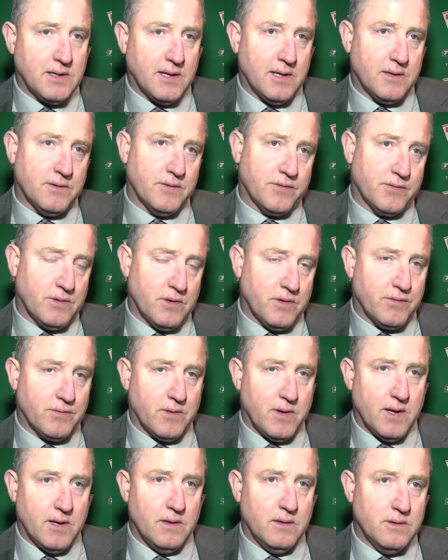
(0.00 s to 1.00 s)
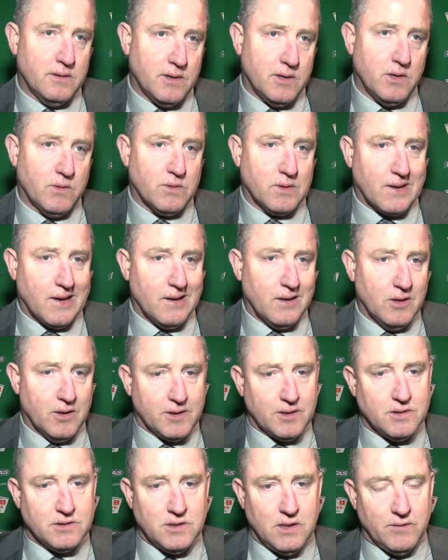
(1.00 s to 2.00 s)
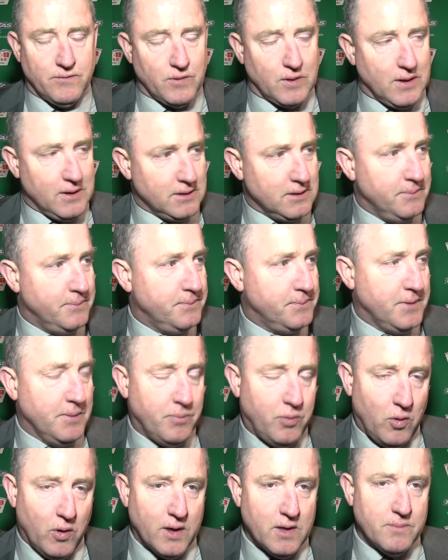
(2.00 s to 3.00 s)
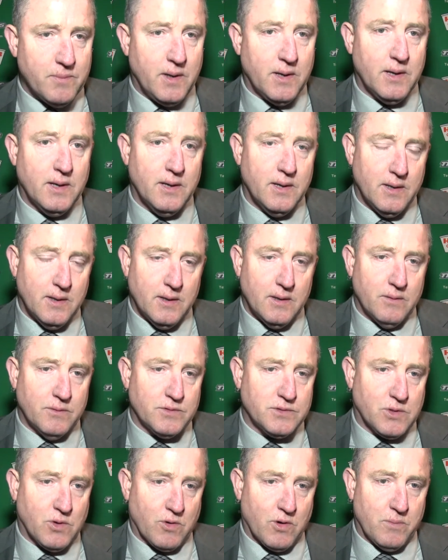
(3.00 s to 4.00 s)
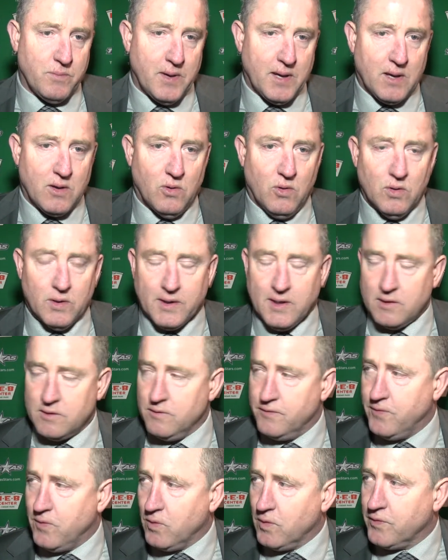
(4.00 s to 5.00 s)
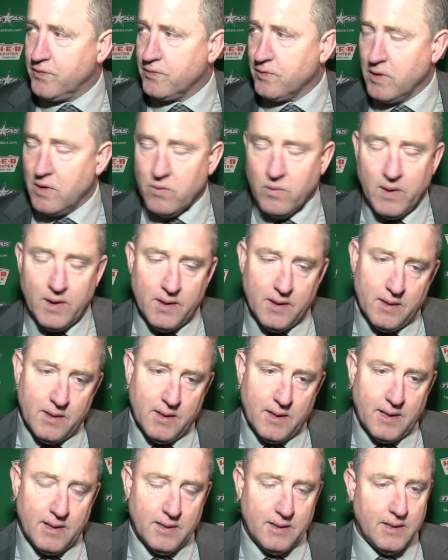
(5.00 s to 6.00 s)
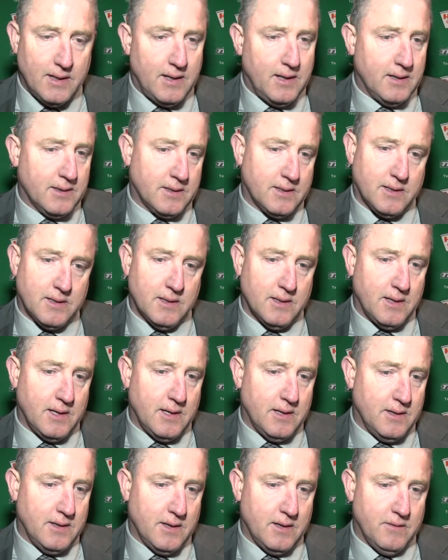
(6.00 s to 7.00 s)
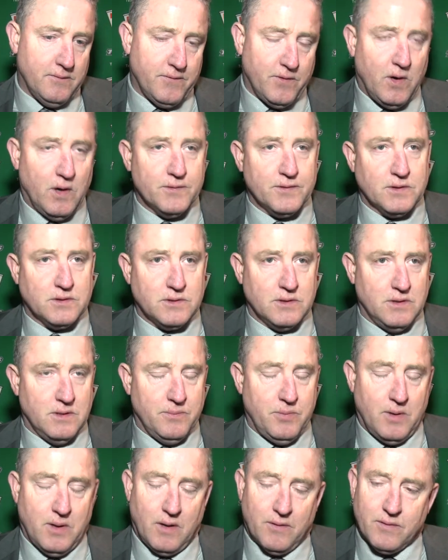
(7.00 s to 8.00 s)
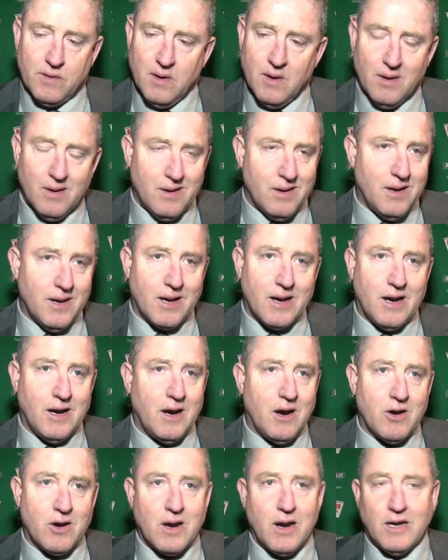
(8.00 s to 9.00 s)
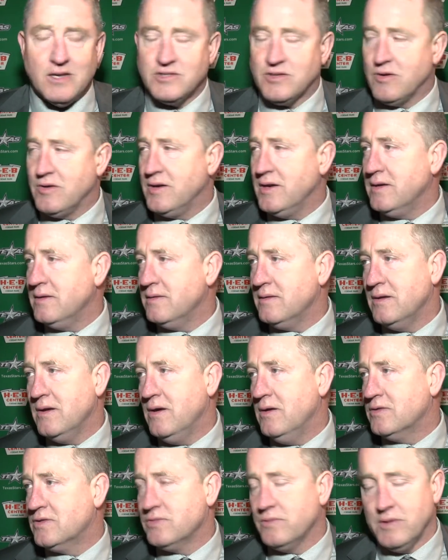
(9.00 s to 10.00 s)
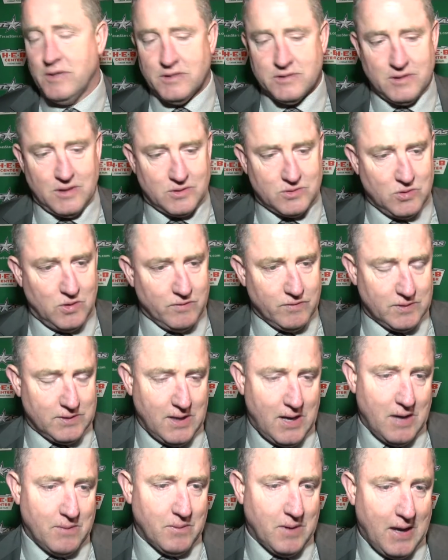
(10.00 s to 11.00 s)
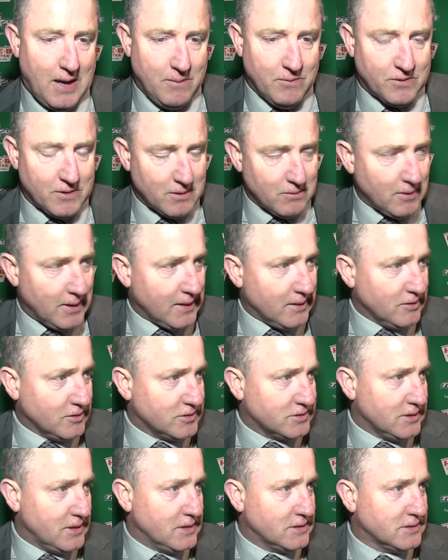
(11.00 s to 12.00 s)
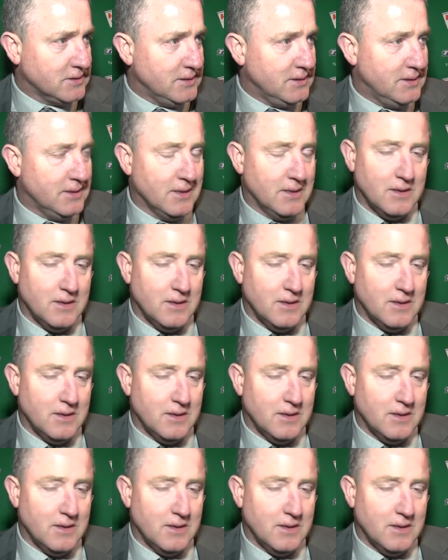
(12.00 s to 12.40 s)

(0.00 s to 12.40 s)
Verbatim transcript: to get to three three, and you know we're kind of looking to see if we get the, the point, but scored a big goal to get the four three win and and uh, and uh, vault us in the playoffs. our guys earned it. You know, 26 overtime games in the regular season,